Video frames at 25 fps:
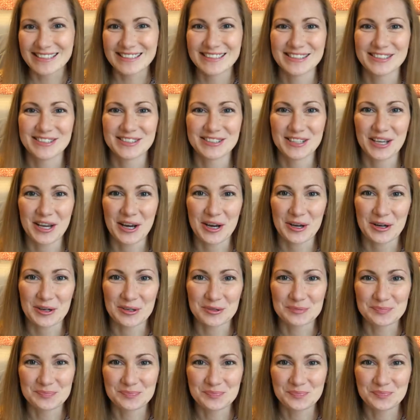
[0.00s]

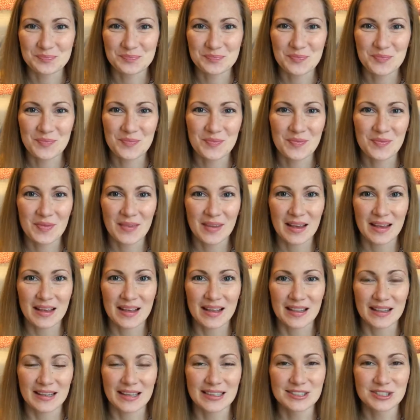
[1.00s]
So
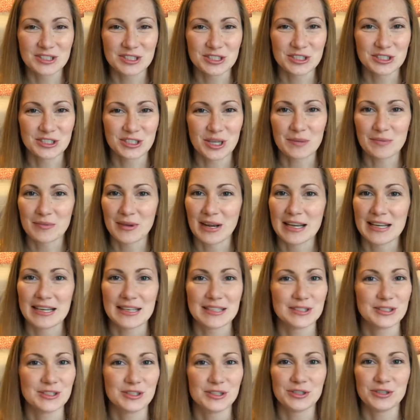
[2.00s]
let's just jump right
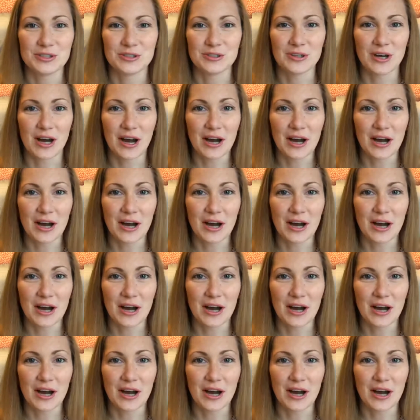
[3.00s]
into